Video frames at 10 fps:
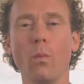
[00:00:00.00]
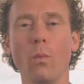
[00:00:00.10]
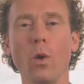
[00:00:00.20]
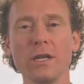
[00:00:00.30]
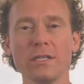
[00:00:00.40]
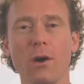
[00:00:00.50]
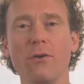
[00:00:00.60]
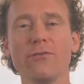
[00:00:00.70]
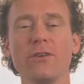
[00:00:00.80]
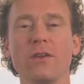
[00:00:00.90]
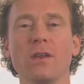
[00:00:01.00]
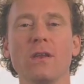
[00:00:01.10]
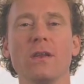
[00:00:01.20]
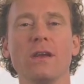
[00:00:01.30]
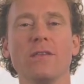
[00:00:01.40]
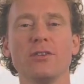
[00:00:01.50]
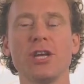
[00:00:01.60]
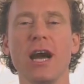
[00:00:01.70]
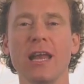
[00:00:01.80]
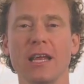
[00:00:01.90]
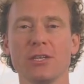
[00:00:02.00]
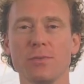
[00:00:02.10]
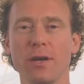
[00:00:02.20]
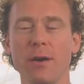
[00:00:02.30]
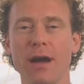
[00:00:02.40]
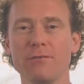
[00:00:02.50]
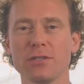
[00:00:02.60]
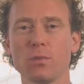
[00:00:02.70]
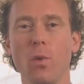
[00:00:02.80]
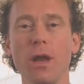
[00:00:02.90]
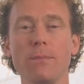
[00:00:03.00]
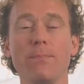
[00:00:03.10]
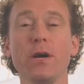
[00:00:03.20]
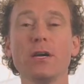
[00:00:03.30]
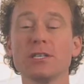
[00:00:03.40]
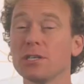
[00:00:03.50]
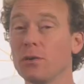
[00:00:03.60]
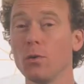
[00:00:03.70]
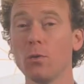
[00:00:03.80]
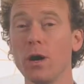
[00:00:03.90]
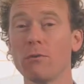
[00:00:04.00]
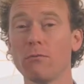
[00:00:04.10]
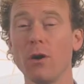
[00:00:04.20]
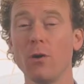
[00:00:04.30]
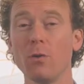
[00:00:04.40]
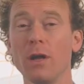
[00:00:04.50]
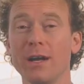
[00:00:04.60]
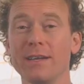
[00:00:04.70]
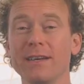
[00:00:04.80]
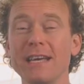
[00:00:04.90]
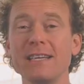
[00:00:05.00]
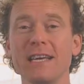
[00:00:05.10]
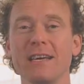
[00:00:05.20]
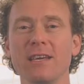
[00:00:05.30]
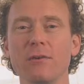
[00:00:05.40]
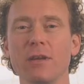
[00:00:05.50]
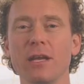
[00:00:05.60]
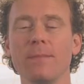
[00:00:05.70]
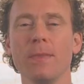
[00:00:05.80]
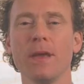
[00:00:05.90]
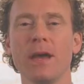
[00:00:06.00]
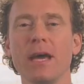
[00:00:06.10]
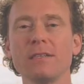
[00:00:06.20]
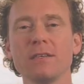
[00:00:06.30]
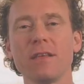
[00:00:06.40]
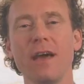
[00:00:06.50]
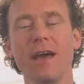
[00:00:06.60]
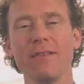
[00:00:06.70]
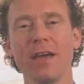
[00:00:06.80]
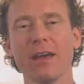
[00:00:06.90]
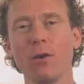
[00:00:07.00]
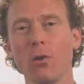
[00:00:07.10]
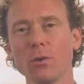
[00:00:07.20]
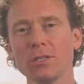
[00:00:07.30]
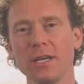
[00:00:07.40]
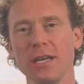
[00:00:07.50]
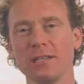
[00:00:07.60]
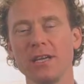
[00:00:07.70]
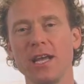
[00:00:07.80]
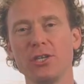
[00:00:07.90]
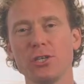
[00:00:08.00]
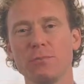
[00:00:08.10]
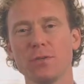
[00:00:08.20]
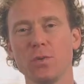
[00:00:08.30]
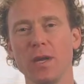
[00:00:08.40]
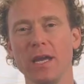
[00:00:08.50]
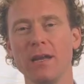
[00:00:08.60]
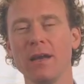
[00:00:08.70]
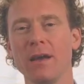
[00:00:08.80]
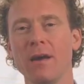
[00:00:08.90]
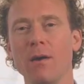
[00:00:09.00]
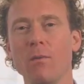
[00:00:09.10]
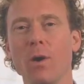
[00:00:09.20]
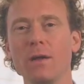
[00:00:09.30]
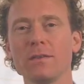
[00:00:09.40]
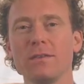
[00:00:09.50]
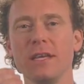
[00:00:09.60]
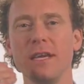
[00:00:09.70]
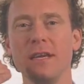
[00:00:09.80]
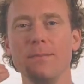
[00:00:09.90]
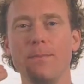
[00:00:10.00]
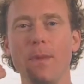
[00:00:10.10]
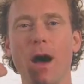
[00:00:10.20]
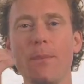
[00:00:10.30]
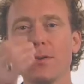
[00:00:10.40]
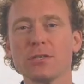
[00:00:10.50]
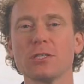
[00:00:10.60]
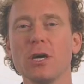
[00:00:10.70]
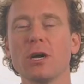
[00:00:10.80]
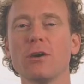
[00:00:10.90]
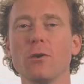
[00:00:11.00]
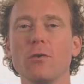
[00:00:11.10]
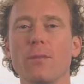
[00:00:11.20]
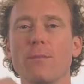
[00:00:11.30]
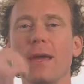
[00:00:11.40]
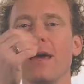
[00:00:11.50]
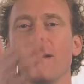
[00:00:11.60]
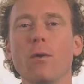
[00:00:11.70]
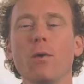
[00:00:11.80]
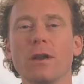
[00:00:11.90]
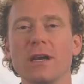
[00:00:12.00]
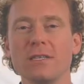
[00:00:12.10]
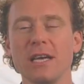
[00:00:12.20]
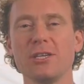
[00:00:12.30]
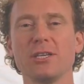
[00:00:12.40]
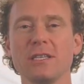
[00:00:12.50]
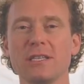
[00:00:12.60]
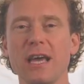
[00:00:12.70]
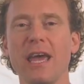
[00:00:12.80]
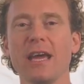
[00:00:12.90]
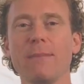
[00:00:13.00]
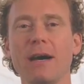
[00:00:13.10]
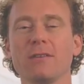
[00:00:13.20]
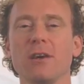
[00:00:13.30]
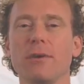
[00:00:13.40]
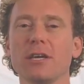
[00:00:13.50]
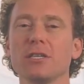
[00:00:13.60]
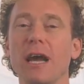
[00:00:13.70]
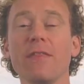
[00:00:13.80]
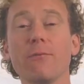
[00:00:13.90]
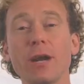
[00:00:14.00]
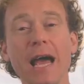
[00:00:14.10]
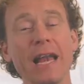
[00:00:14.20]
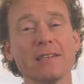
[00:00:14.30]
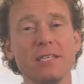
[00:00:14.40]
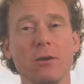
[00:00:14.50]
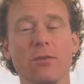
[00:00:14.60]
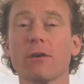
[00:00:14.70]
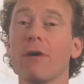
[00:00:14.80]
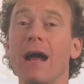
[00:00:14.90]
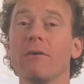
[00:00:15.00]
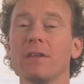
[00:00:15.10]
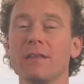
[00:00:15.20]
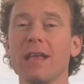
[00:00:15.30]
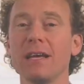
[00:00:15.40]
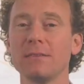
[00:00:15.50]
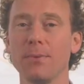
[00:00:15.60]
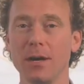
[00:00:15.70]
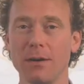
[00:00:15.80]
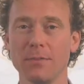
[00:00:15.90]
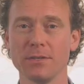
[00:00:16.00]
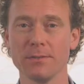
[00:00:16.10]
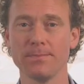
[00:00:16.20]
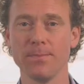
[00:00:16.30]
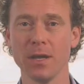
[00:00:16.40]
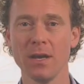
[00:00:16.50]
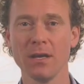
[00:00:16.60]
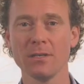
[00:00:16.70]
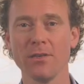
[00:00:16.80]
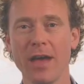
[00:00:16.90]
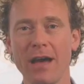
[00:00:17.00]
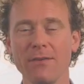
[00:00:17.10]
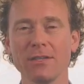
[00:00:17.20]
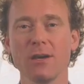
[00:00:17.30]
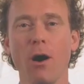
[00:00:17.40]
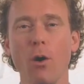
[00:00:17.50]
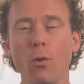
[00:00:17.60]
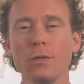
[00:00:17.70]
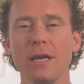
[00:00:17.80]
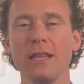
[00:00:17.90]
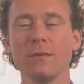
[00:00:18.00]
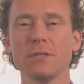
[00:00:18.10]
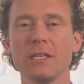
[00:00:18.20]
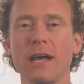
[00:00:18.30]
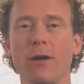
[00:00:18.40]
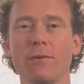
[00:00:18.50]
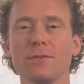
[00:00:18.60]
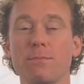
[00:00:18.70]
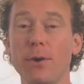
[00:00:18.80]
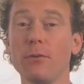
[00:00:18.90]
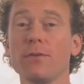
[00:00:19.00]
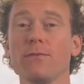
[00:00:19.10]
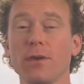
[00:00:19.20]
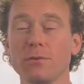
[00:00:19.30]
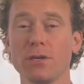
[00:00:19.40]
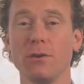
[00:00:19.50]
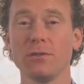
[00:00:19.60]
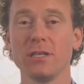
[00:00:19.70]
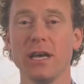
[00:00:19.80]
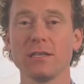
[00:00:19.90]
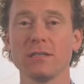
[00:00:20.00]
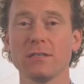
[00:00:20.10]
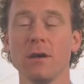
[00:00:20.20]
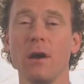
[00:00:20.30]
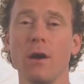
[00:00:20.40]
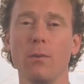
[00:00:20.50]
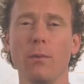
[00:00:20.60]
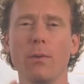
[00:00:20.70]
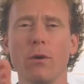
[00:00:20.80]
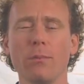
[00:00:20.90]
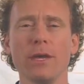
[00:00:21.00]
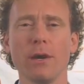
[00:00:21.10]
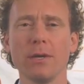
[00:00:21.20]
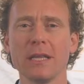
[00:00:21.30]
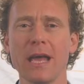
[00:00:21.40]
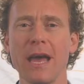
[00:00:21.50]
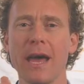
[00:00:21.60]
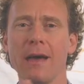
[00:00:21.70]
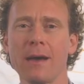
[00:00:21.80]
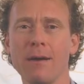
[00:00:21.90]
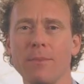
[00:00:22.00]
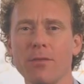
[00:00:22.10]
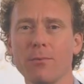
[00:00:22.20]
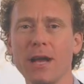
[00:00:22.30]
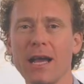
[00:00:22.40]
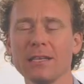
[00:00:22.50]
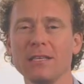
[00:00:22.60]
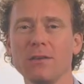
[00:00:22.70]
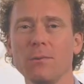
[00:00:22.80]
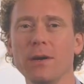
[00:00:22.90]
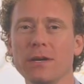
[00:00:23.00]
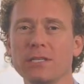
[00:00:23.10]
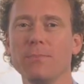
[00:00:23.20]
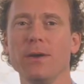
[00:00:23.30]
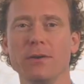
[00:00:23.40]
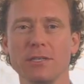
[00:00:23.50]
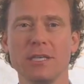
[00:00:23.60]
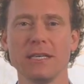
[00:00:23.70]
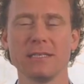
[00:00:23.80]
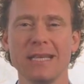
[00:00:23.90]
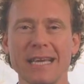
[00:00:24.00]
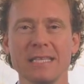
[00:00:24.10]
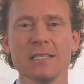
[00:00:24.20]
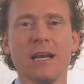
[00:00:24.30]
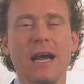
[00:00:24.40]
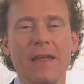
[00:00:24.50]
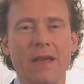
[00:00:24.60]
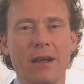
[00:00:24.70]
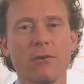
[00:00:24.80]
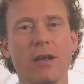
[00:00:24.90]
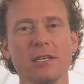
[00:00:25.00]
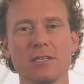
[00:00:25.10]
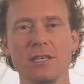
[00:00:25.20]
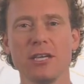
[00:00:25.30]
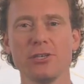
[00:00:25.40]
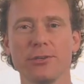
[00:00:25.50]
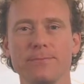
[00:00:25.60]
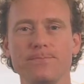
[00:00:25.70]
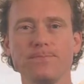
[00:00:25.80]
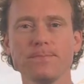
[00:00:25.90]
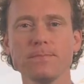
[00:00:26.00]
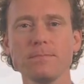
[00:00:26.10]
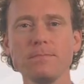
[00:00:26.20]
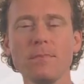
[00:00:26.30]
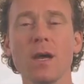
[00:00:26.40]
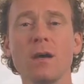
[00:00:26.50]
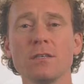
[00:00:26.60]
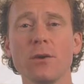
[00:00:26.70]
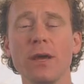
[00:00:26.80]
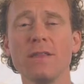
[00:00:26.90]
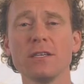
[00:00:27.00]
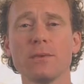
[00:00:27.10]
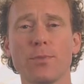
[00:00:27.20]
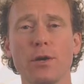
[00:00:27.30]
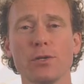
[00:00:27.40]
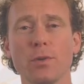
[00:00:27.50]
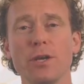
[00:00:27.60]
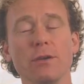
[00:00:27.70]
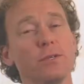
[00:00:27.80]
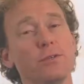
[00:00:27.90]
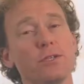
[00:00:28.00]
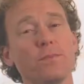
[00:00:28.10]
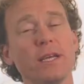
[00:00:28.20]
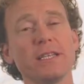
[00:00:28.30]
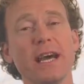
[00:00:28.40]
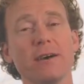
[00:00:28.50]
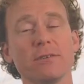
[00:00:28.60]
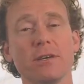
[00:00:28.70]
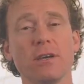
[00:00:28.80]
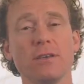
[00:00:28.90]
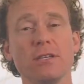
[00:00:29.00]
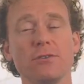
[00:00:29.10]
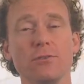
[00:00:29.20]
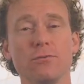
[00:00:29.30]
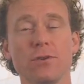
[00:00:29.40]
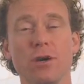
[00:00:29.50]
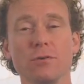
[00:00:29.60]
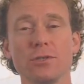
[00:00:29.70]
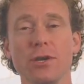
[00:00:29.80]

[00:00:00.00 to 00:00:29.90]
What is often the challenge when you have just one person or one role leading a unit is that they're caught in a tension between what the upper circle or the bigger organization is saying about direction and the reality on the ground in their department. So they're having to hold in themselves both of those contexts. Well, we want to be going there, but the reality that we're experiencing is this, and that creates a tension. So in this approach, what you do is you split out these two roles.